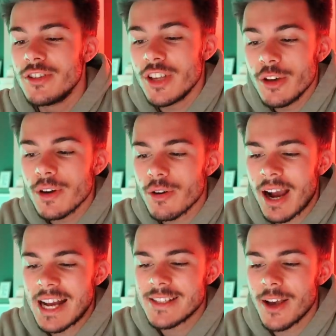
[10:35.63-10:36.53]
Do you
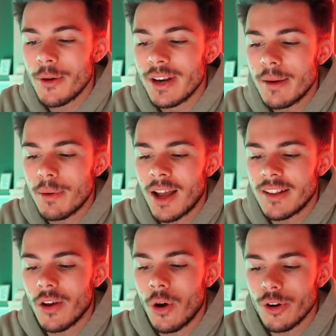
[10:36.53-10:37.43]
regret only
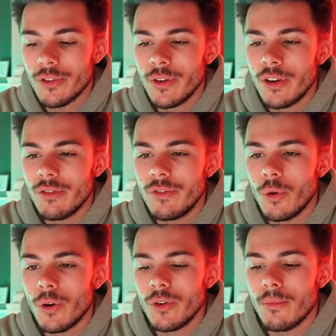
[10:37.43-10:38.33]
applying to Oxford
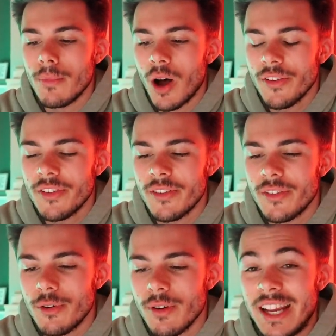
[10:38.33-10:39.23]
for your master's
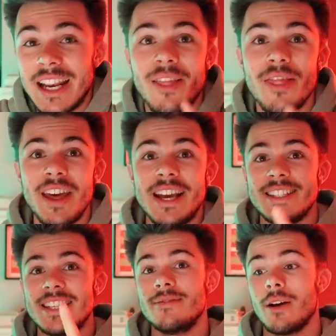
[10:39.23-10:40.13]
degree? Now
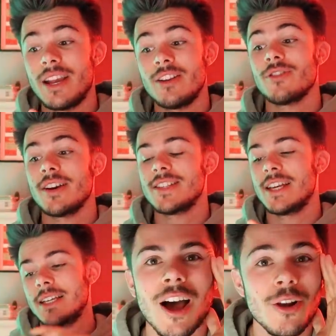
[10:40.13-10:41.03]
this is very
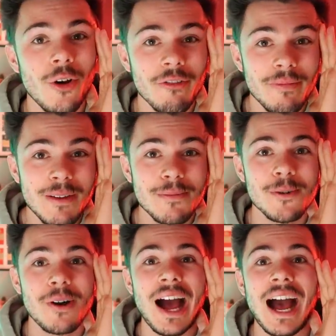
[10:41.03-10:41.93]
interesting. A lot of
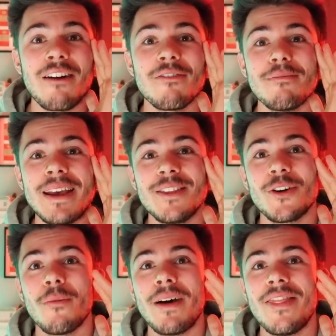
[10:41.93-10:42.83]
people have made the
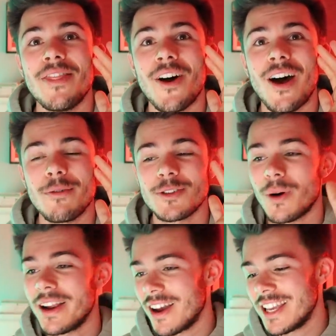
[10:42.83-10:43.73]
comment that I was
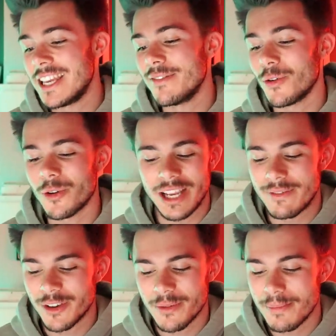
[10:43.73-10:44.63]
quite naive or
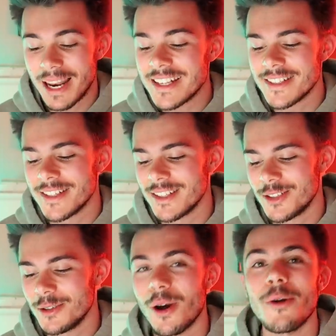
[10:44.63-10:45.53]
even complacent
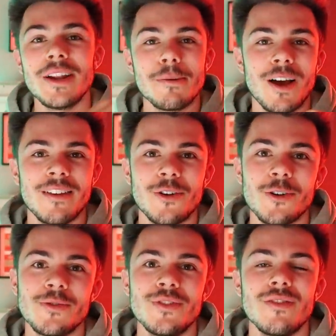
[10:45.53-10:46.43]
to only apply to
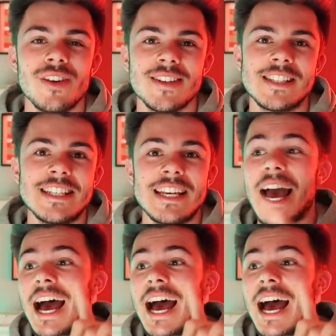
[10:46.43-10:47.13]
Oxford University.